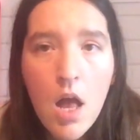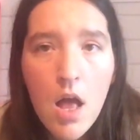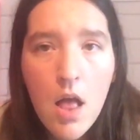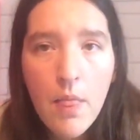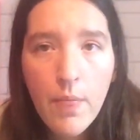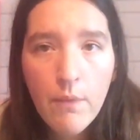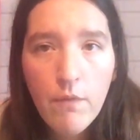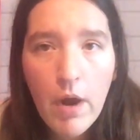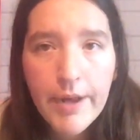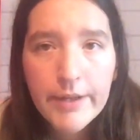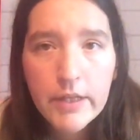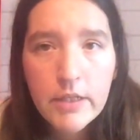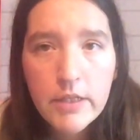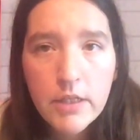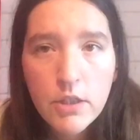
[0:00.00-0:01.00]
in the right
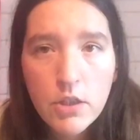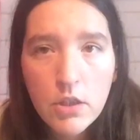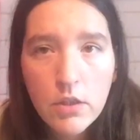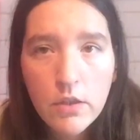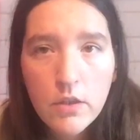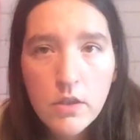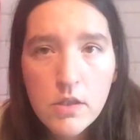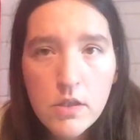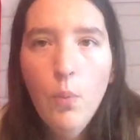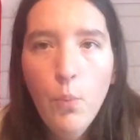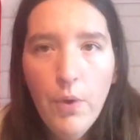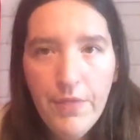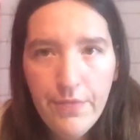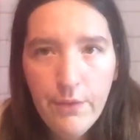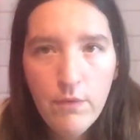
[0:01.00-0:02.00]
conditions,
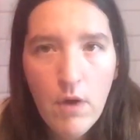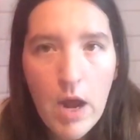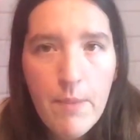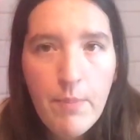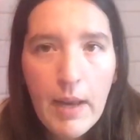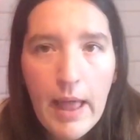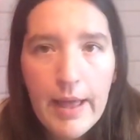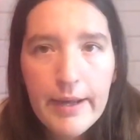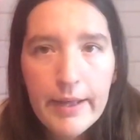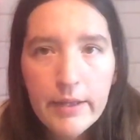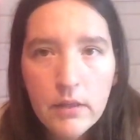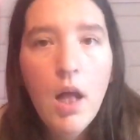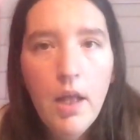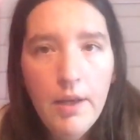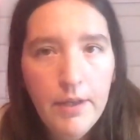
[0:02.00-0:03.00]
with the right
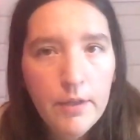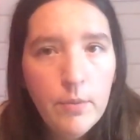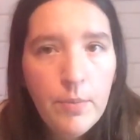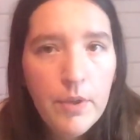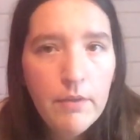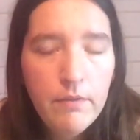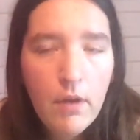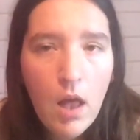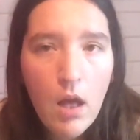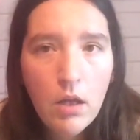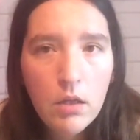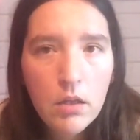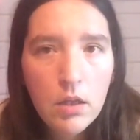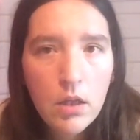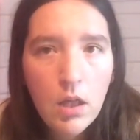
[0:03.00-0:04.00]
planning, a little bit of
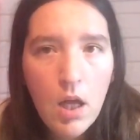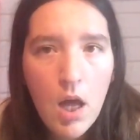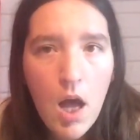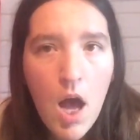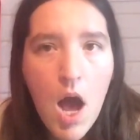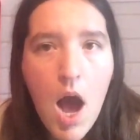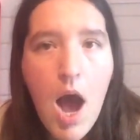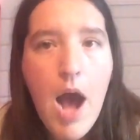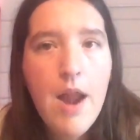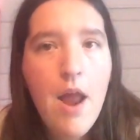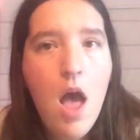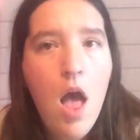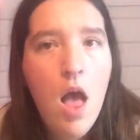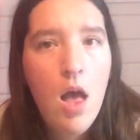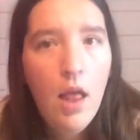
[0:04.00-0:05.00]
luck, and
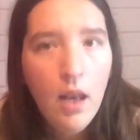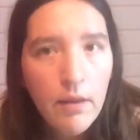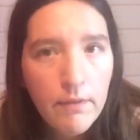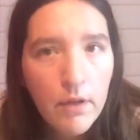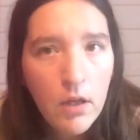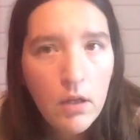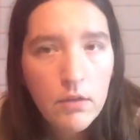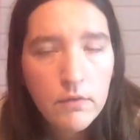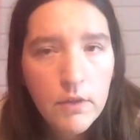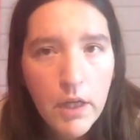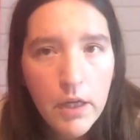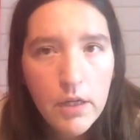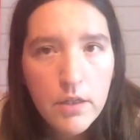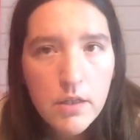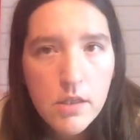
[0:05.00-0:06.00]
a hell of a lot of
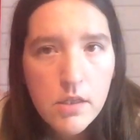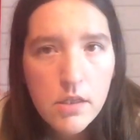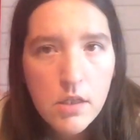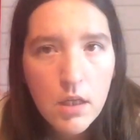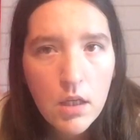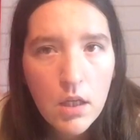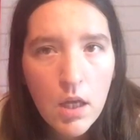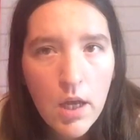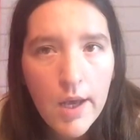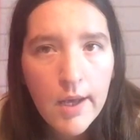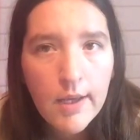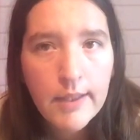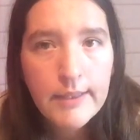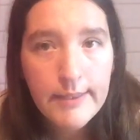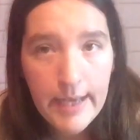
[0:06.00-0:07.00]
guts,
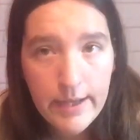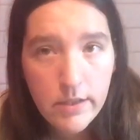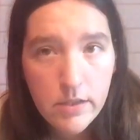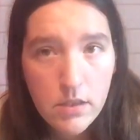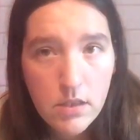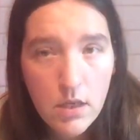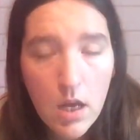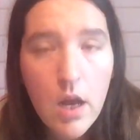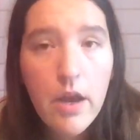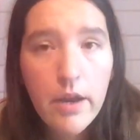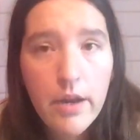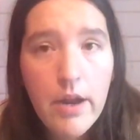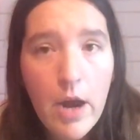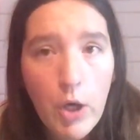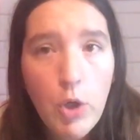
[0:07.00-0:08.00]
yes,
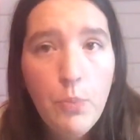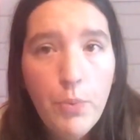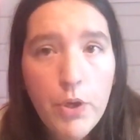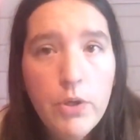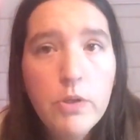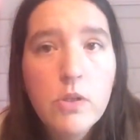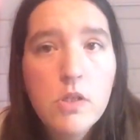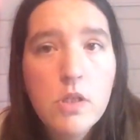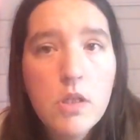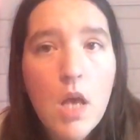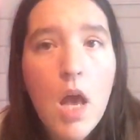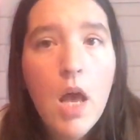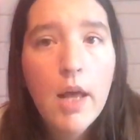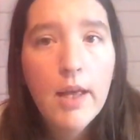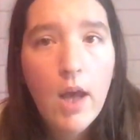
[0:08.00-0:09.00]
narrowboats
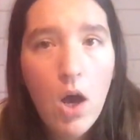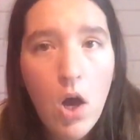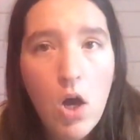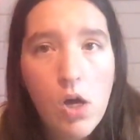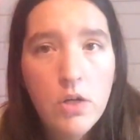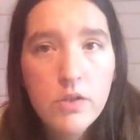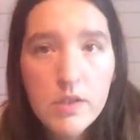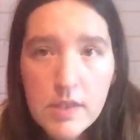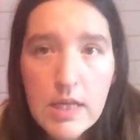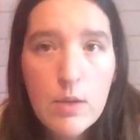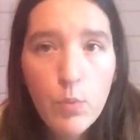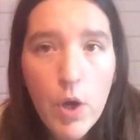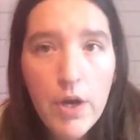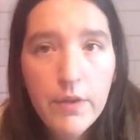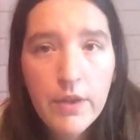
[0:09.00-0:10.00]
are
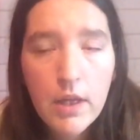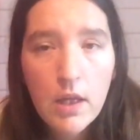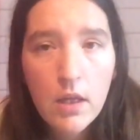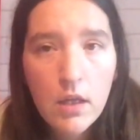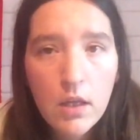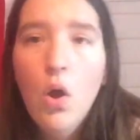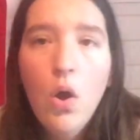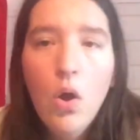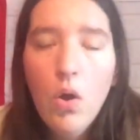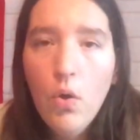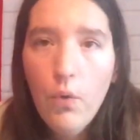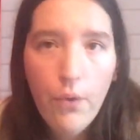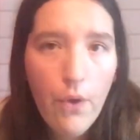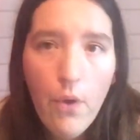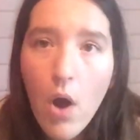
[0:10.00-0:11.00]
seaworthy.
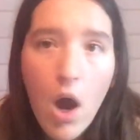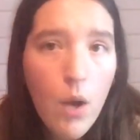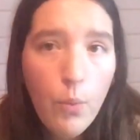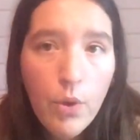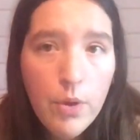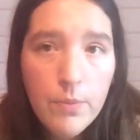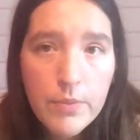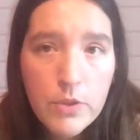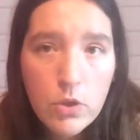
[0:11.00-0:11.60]
Although I won't be